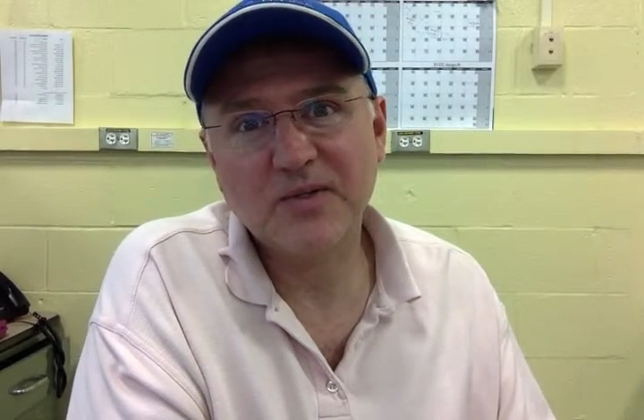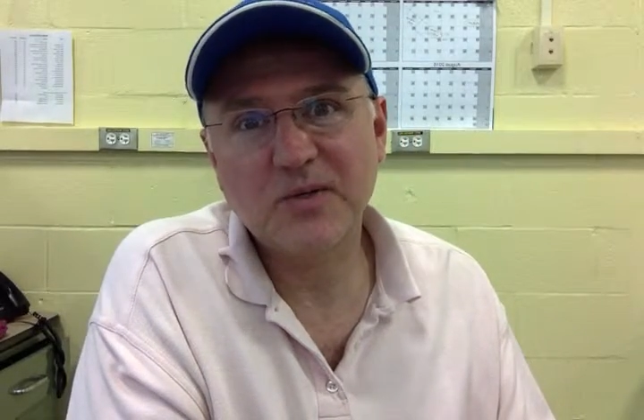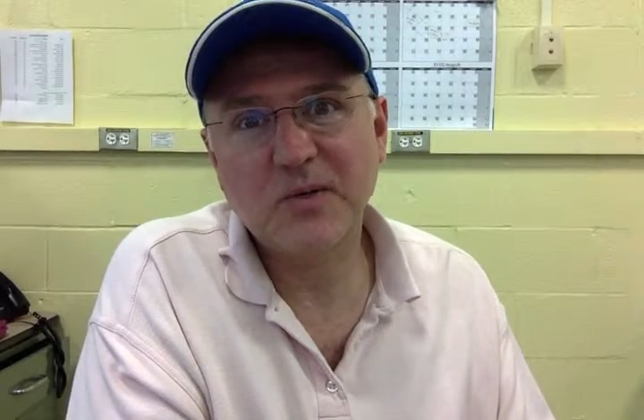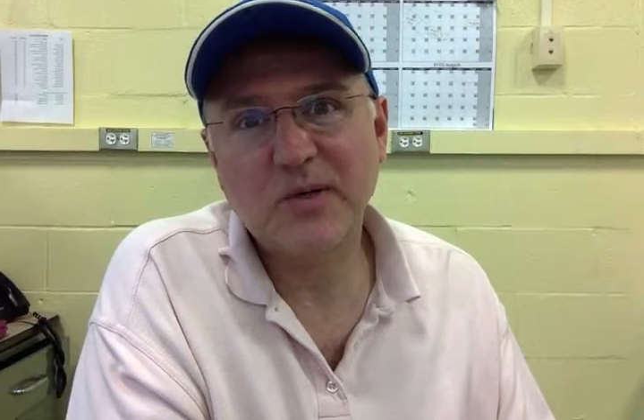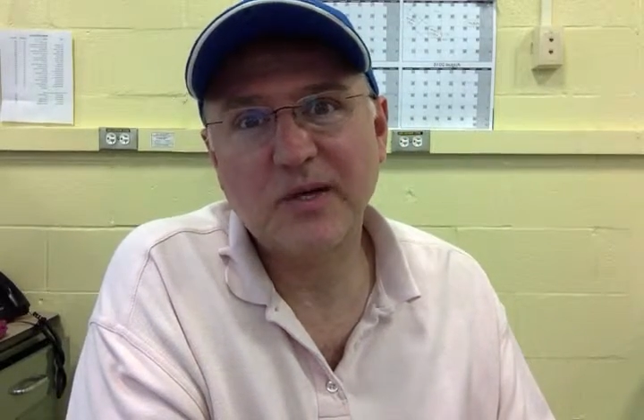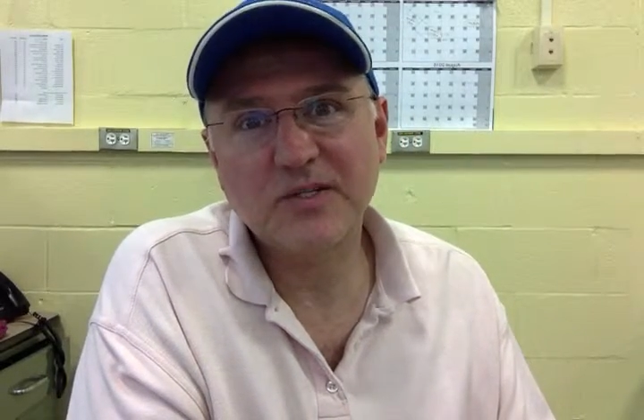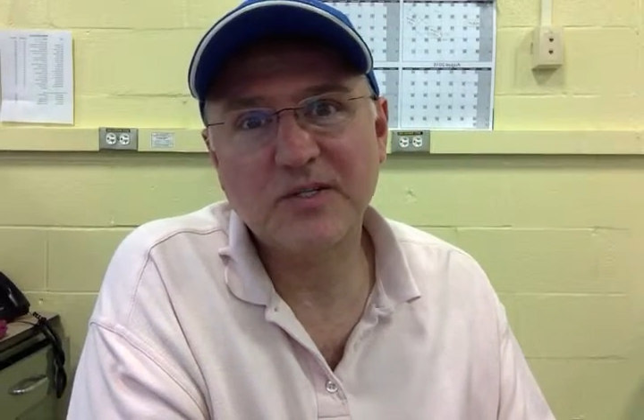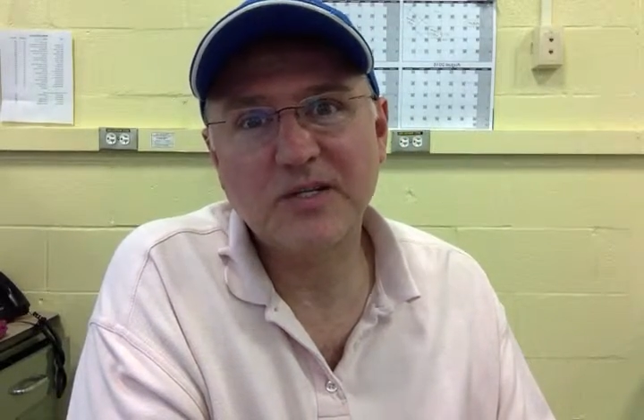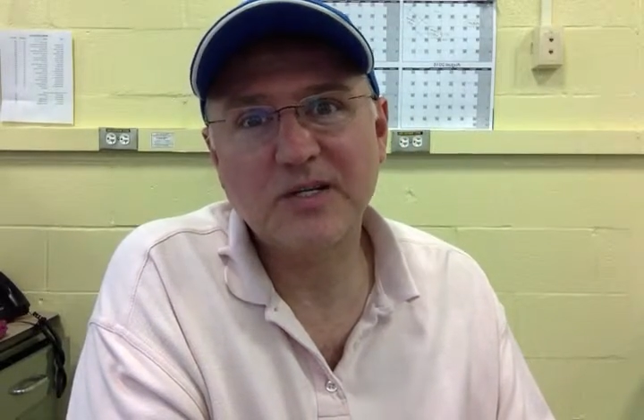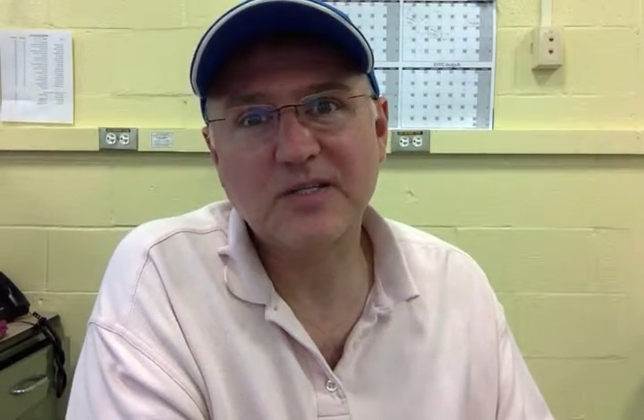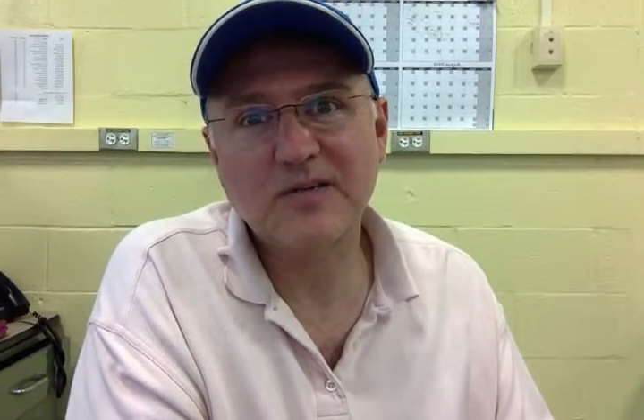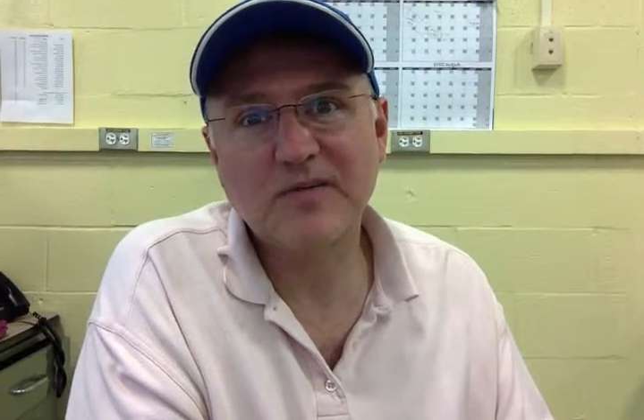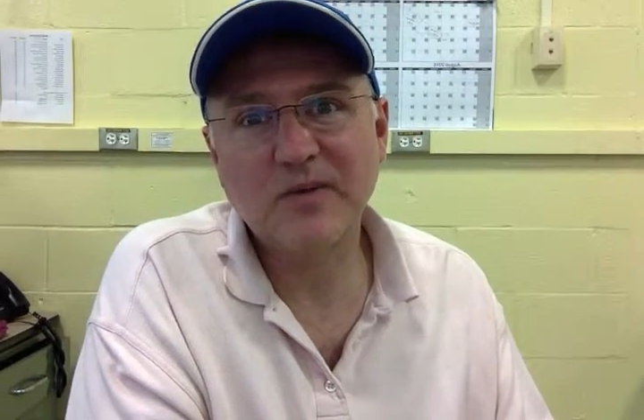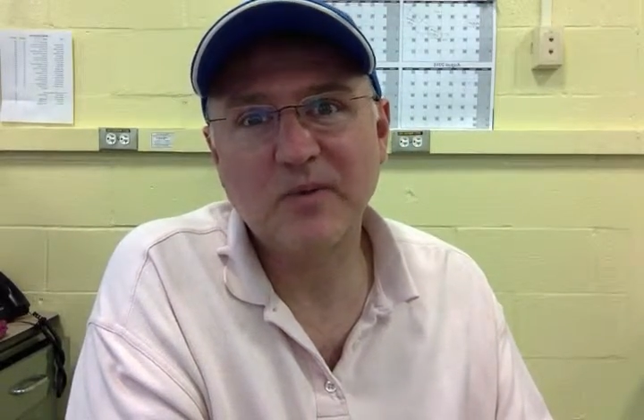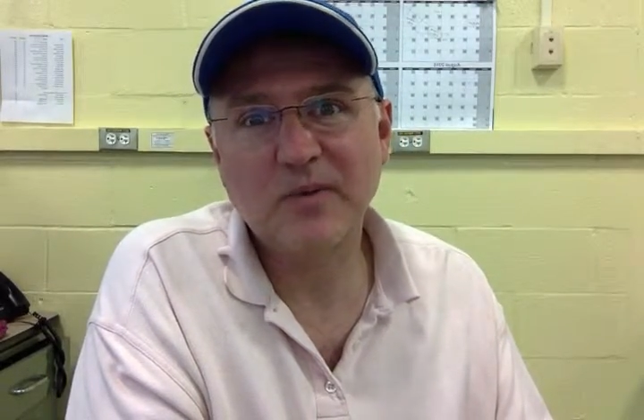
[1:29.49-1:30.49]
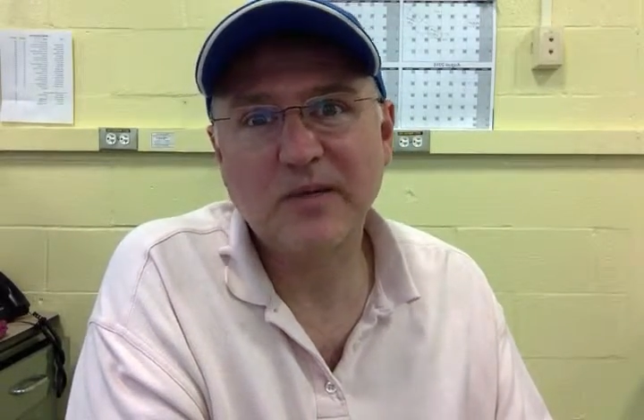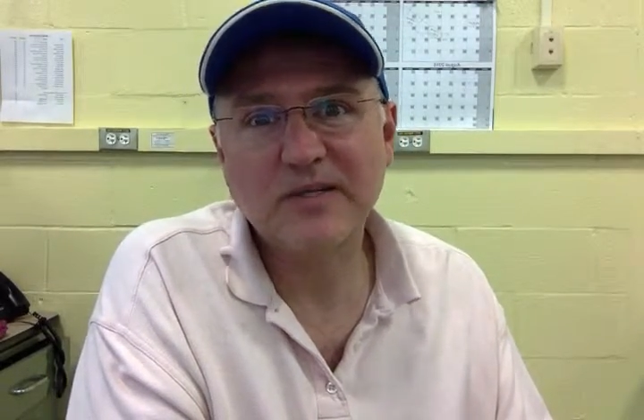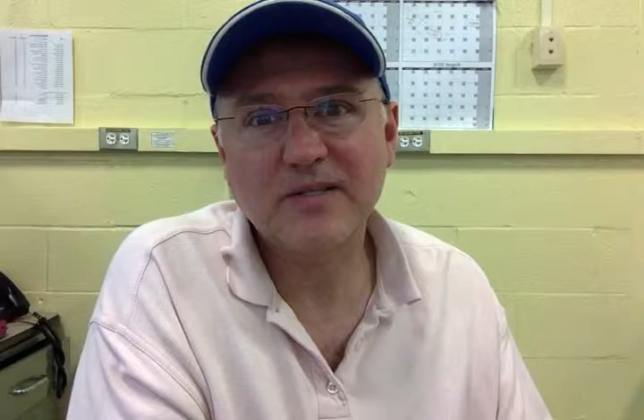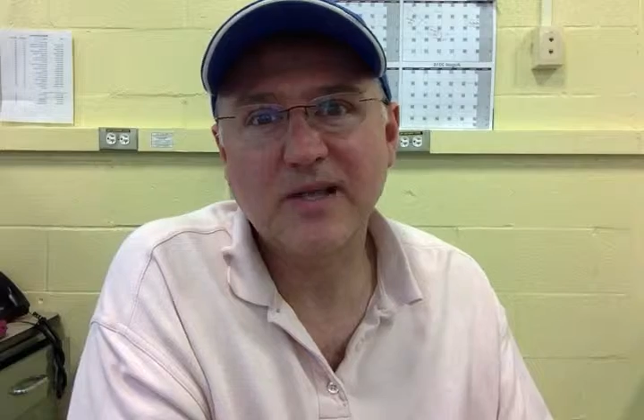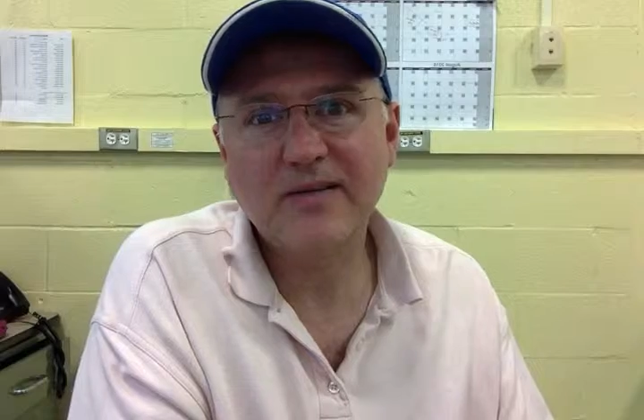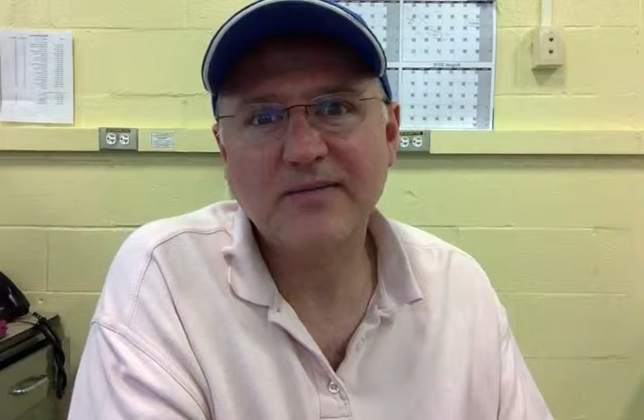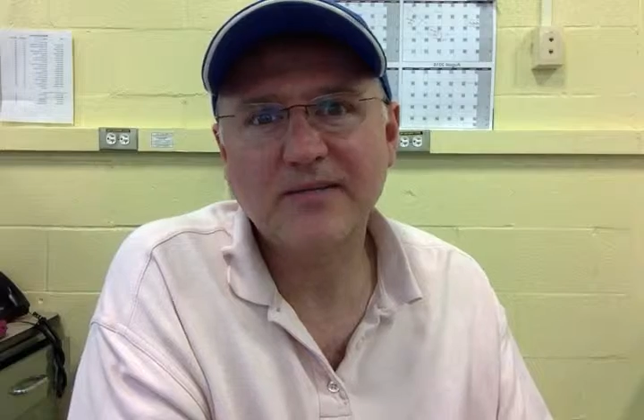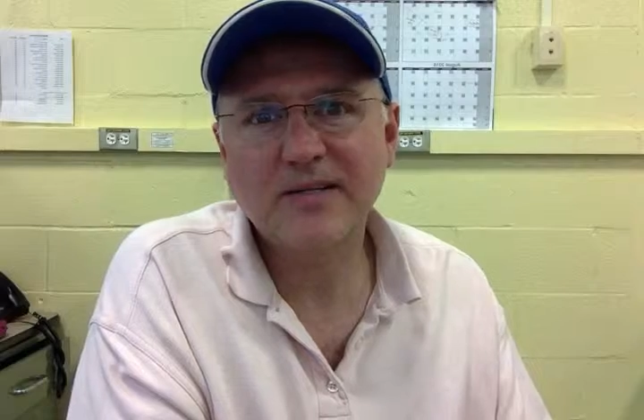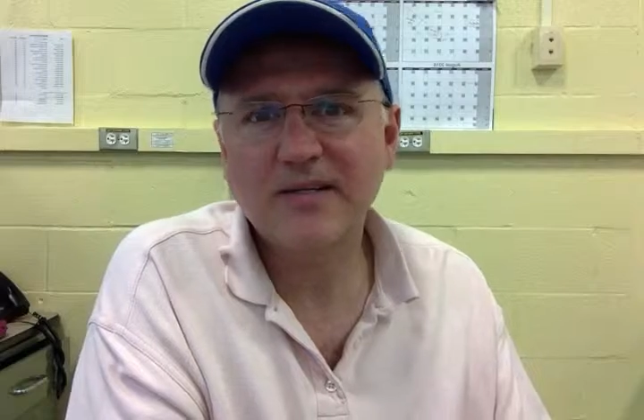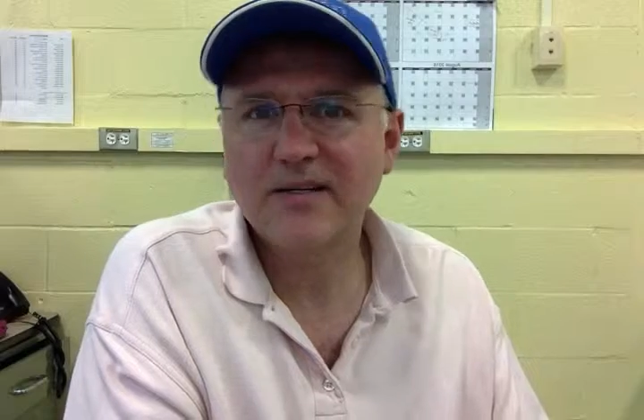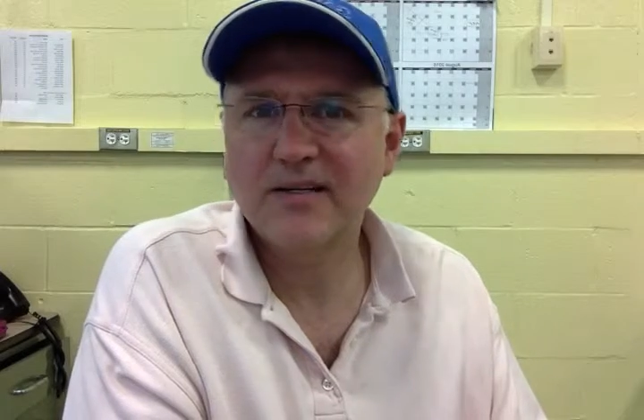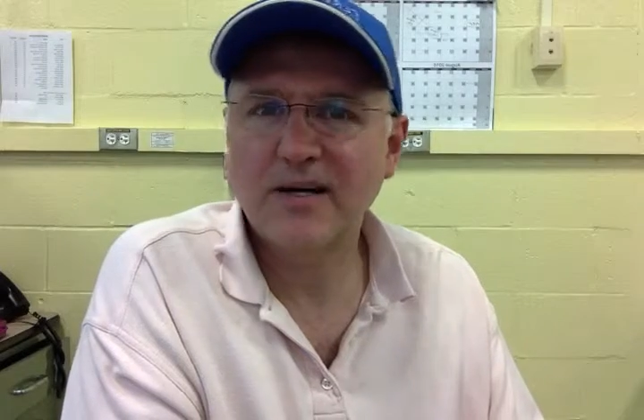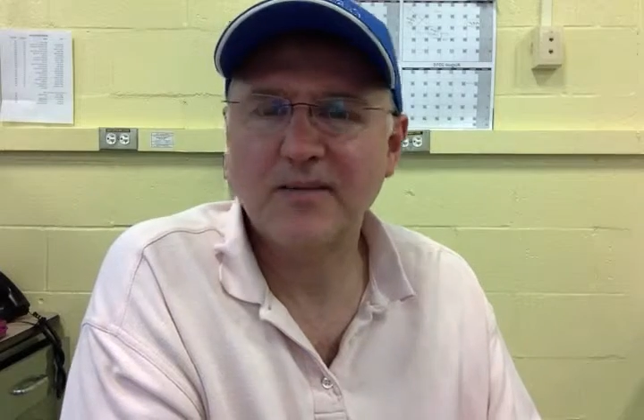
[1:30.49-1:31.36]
school has just a few weeks left.